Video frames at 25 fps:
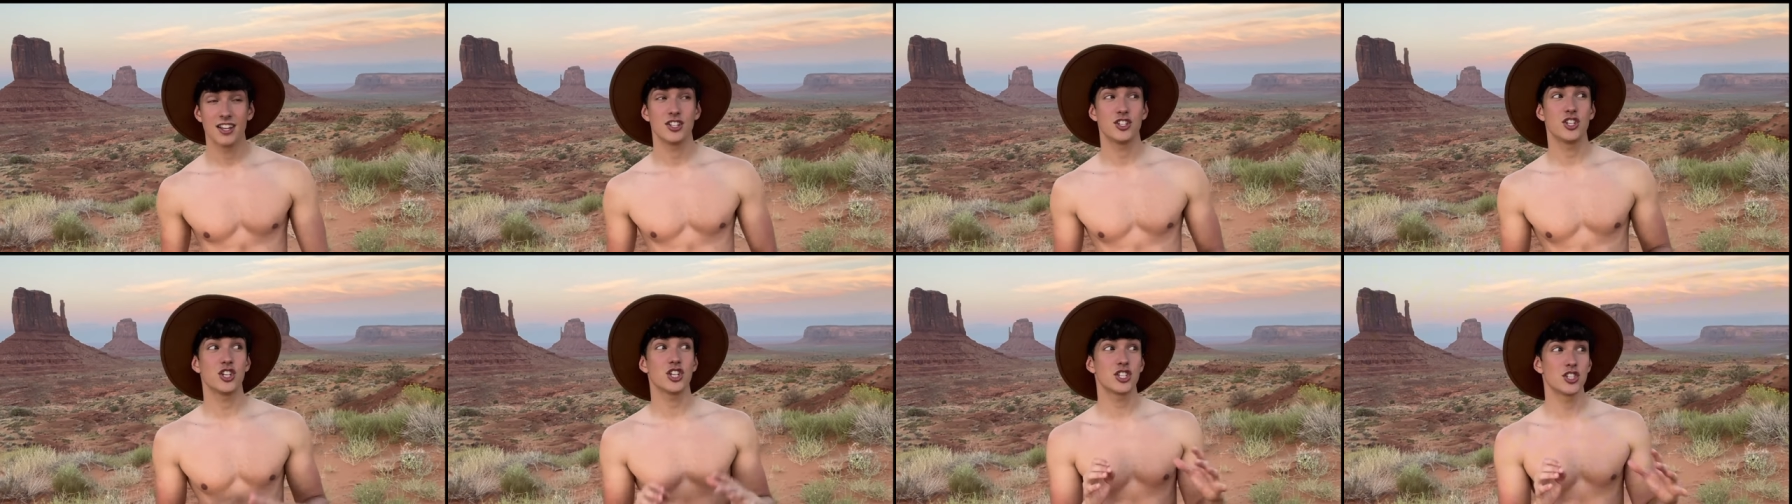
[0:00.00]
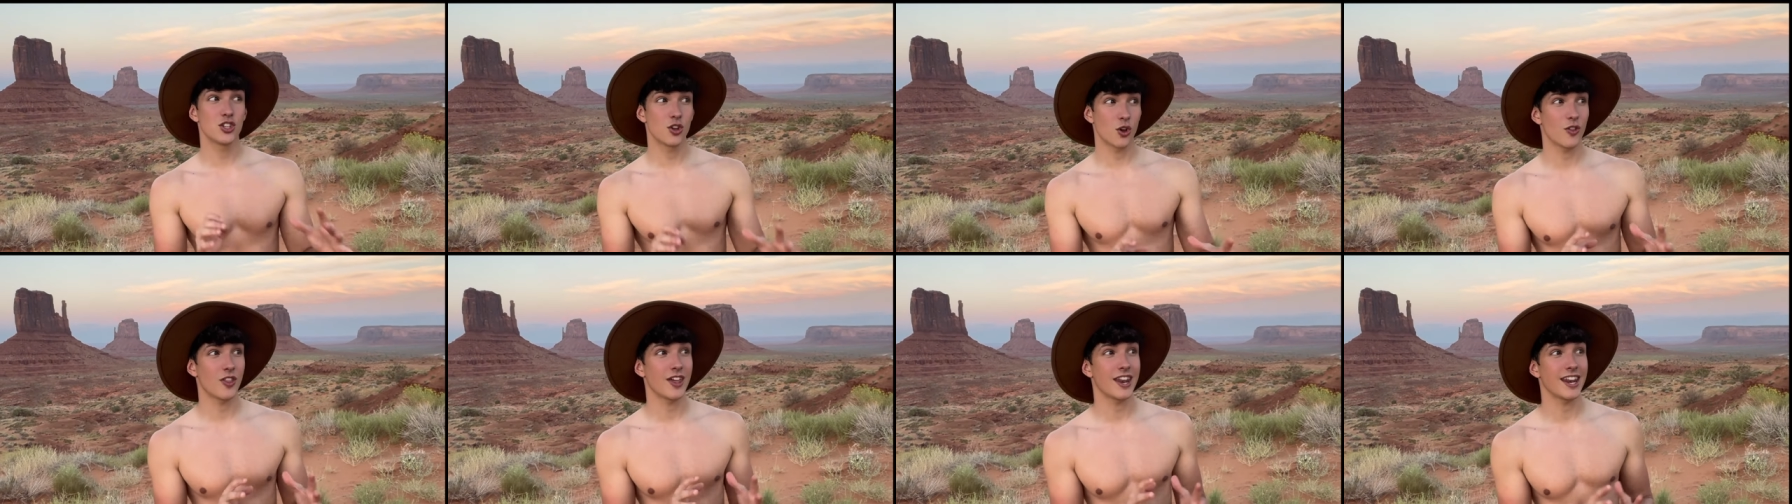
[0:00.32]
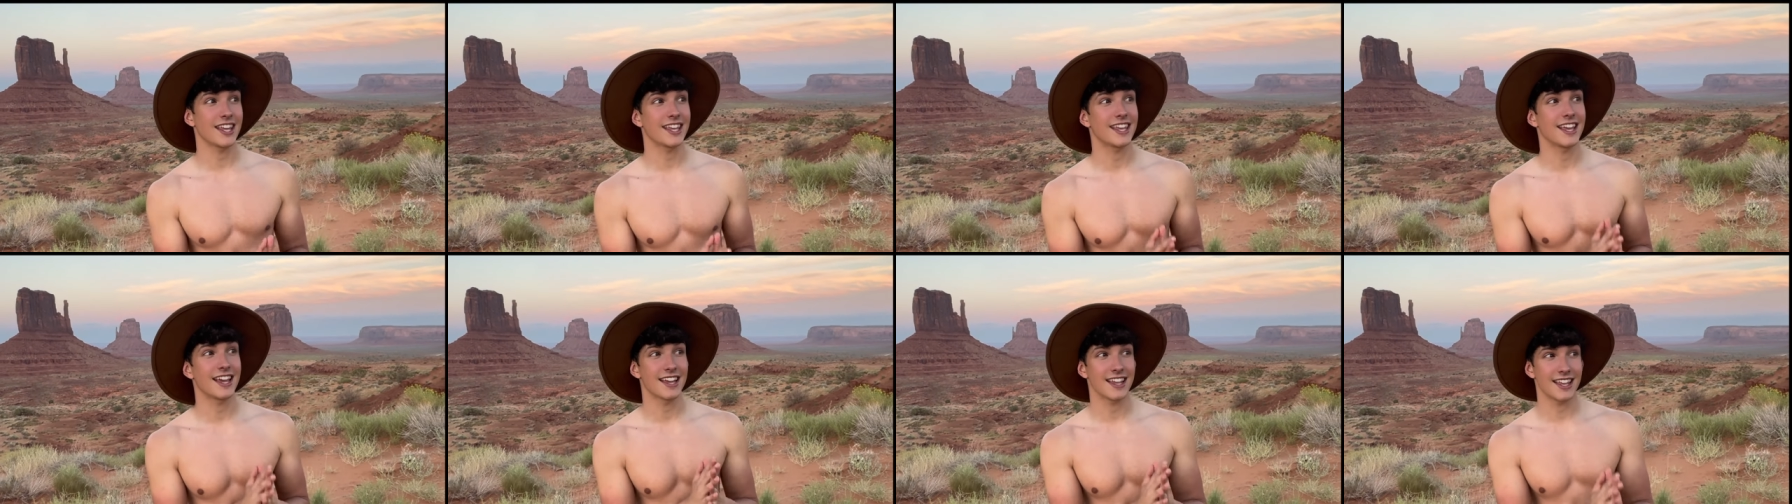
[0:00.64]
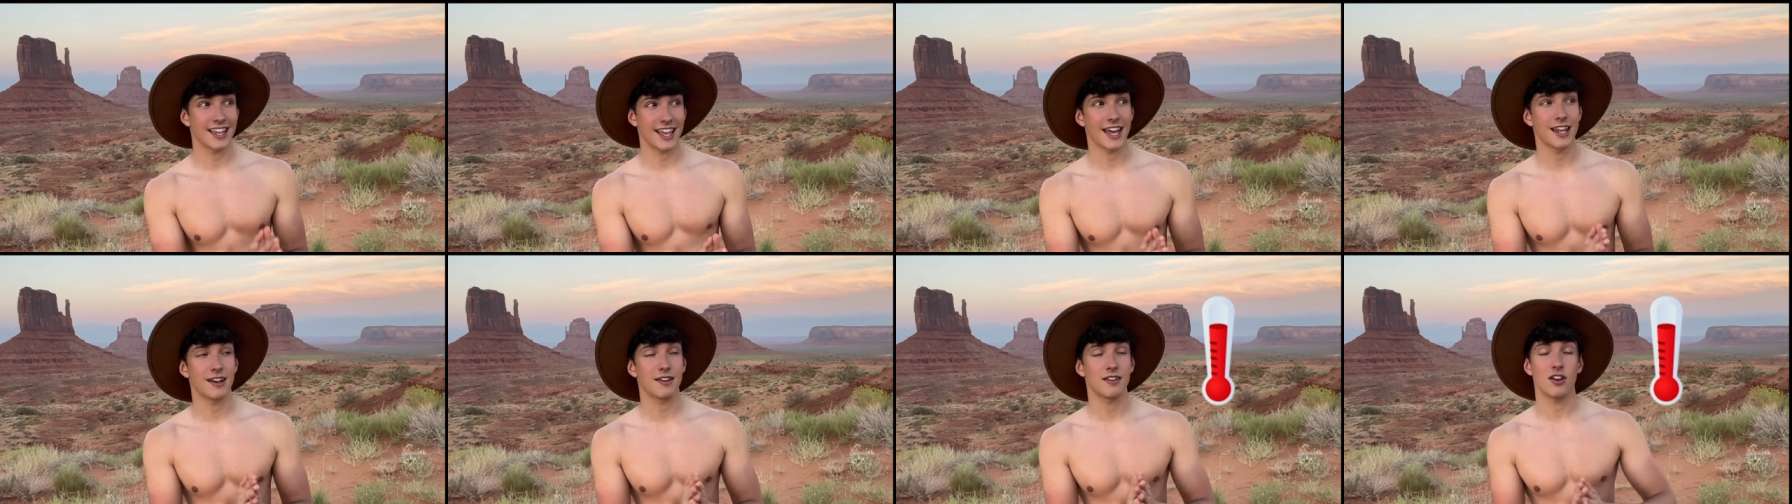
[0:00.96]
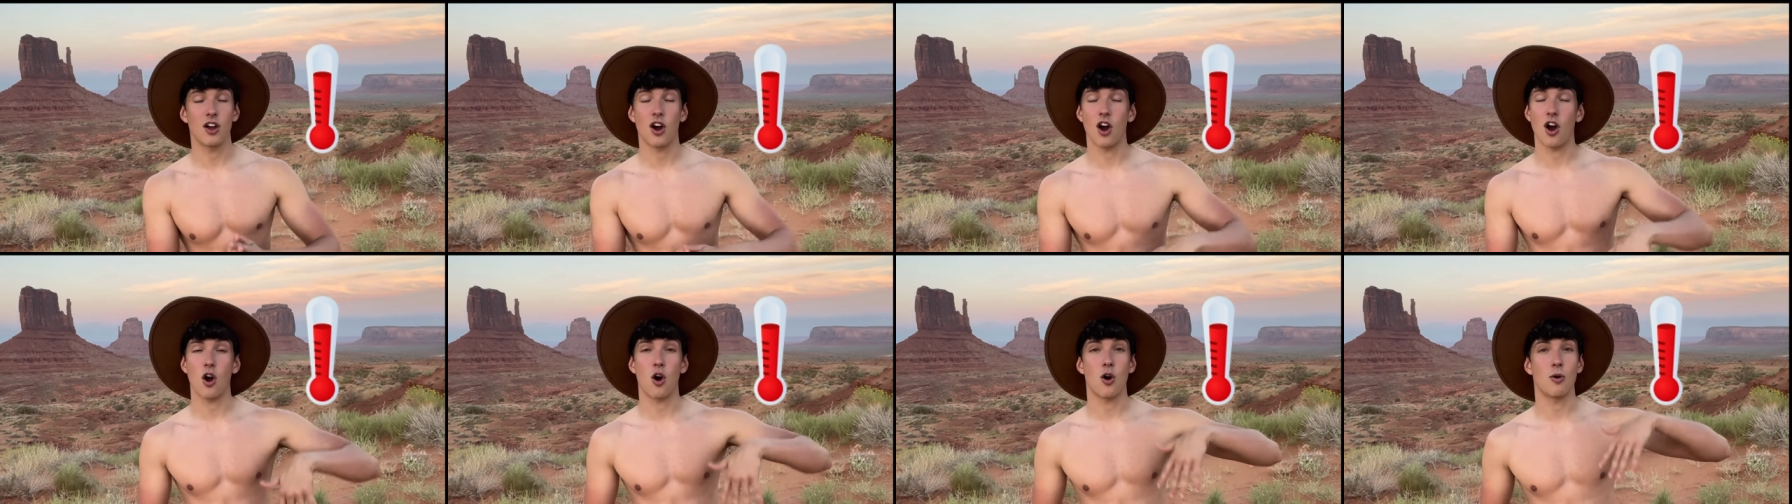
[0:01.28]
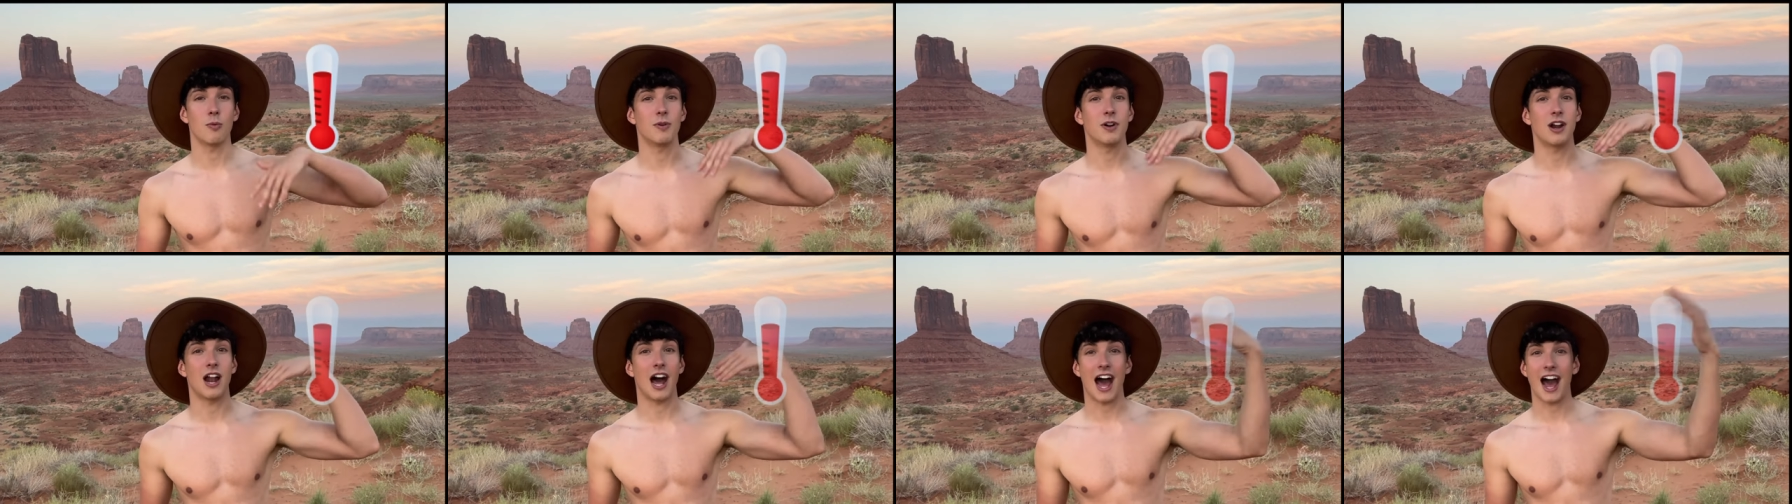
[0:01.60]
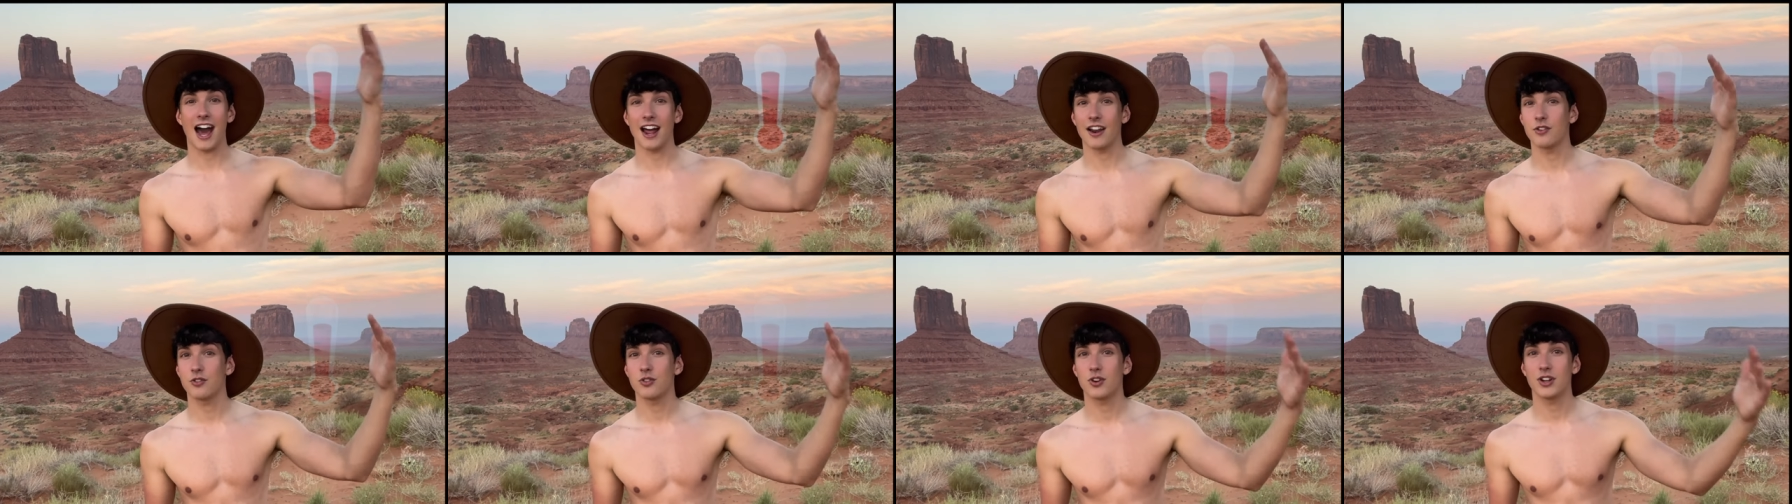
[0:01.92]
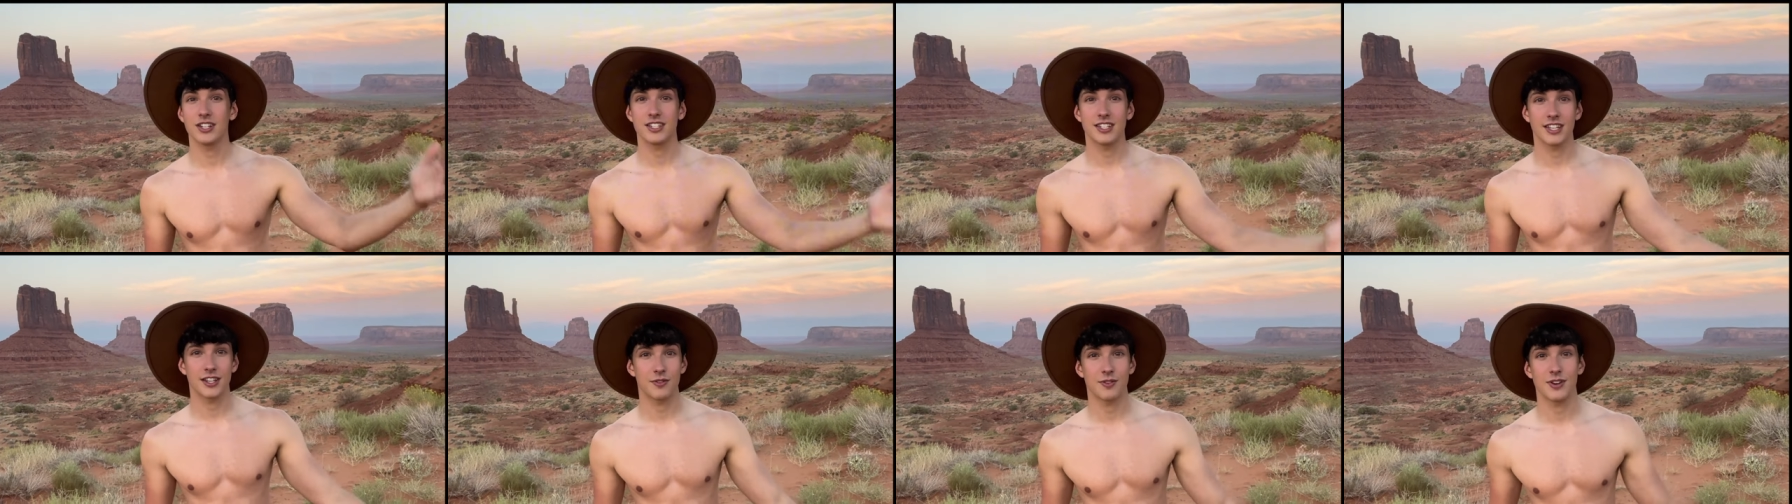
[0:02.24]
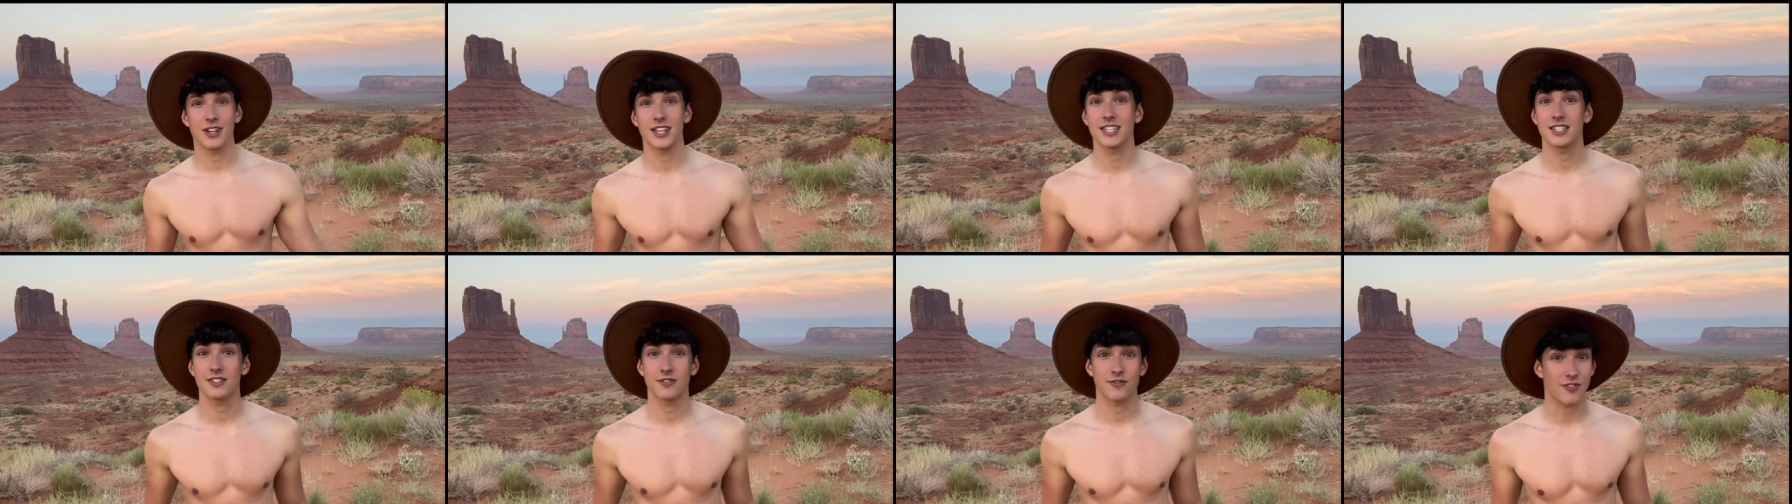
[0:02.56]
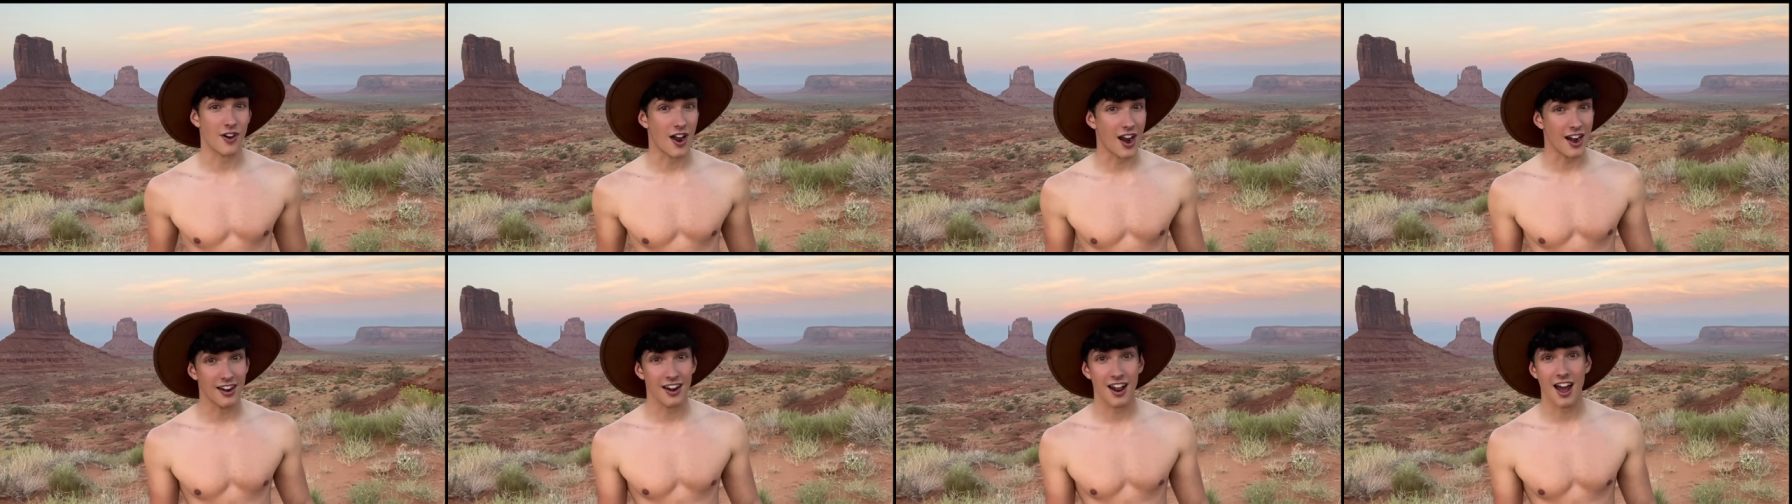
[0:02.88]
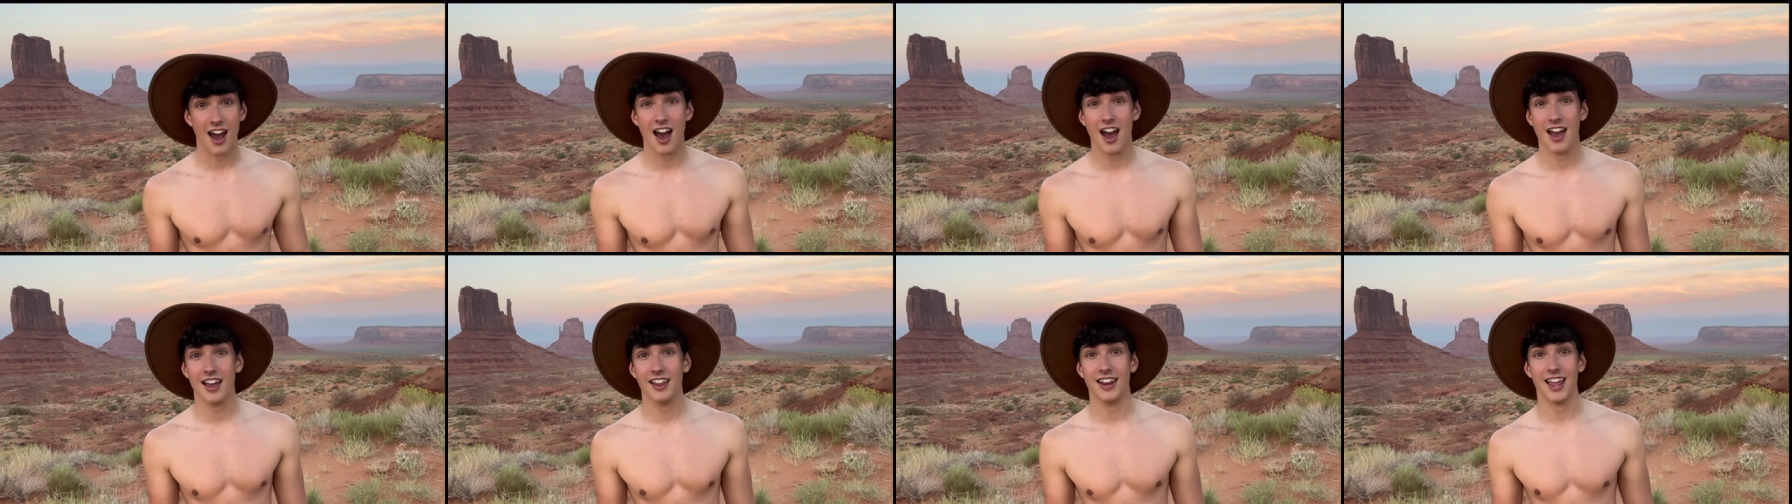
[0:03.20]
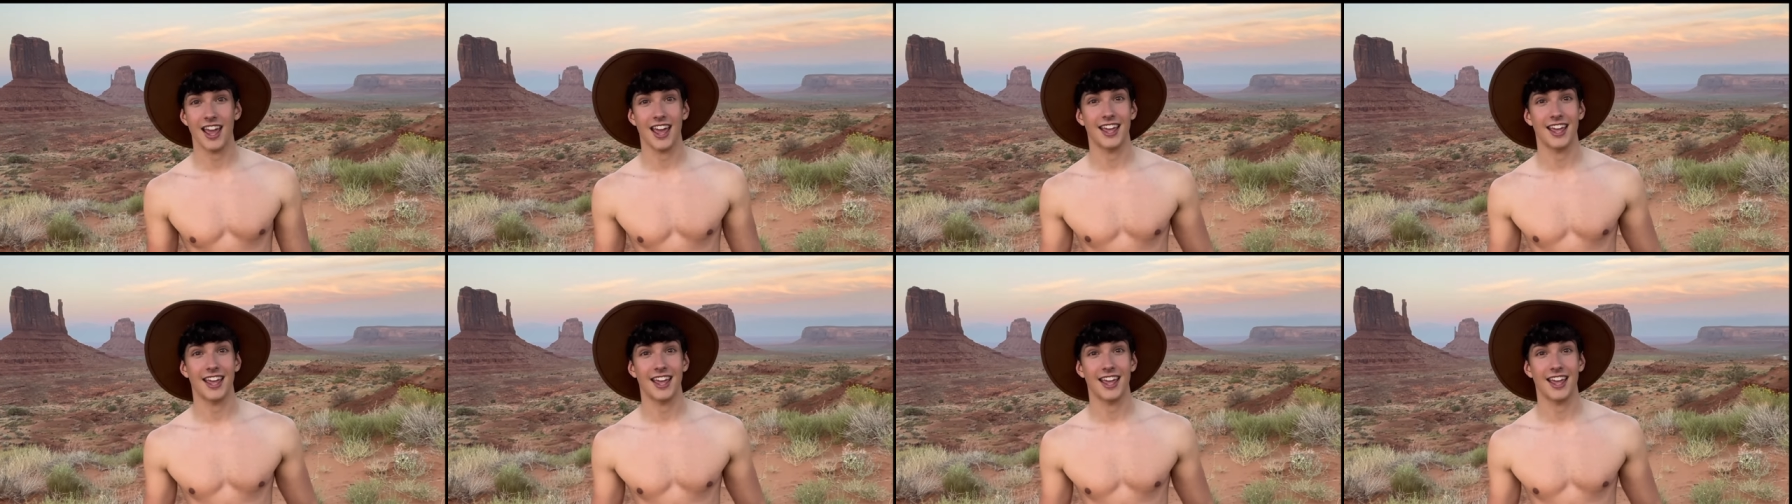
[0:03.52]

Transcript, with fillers: just know that it can get over 100 degrees fahrenheit